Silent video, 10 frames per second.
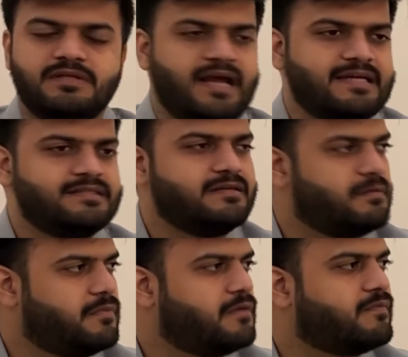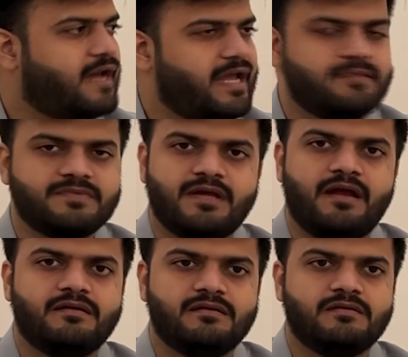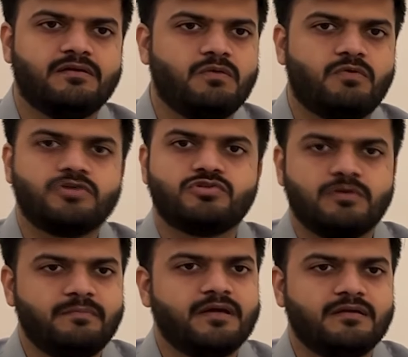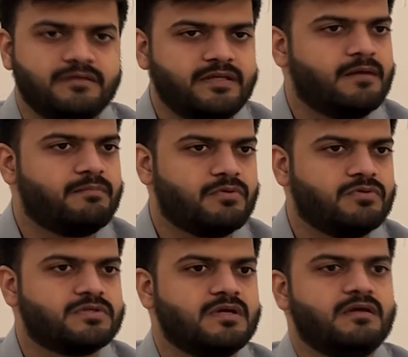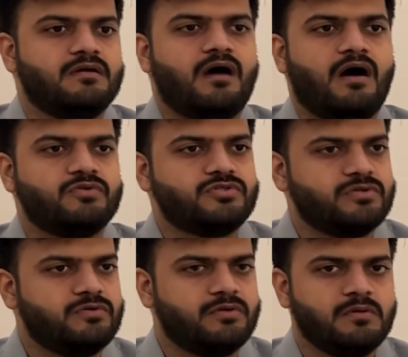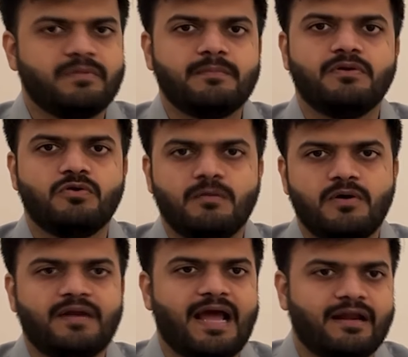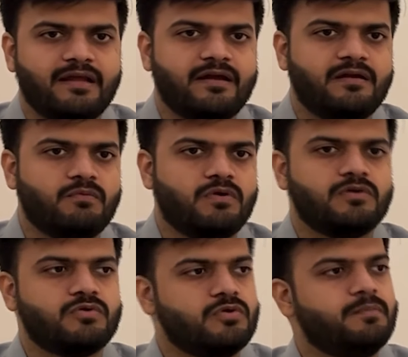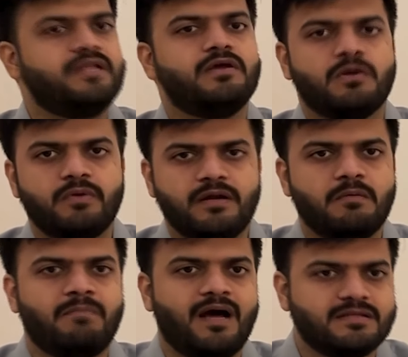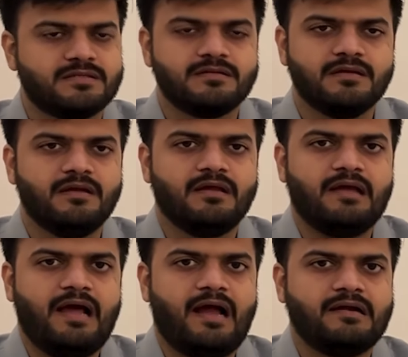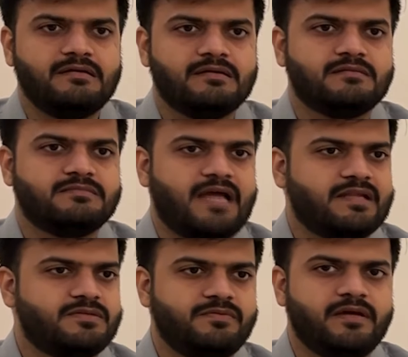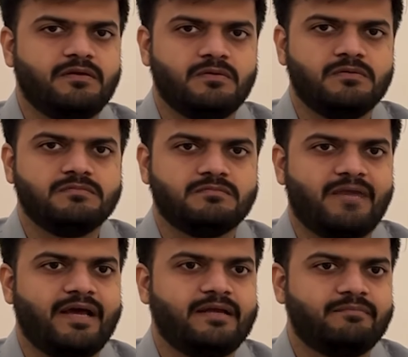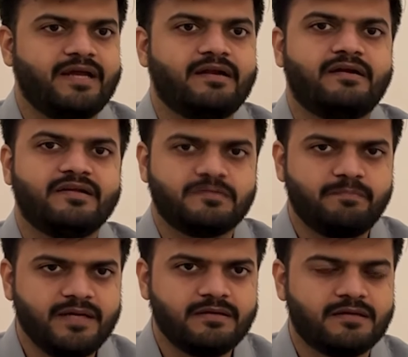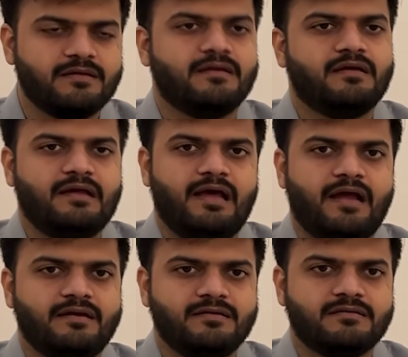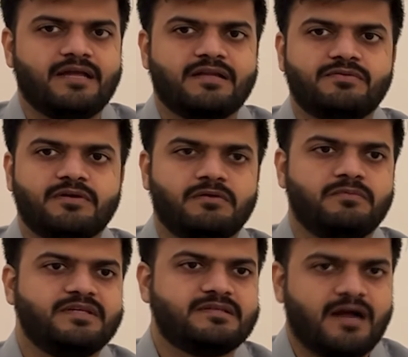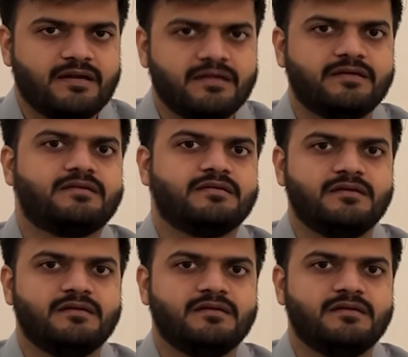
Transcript: rising number of crimes and, what should be the approach, how should, people go about tackling it, what could be the innovative paths. And that's where, my interest picked and that's where, we started,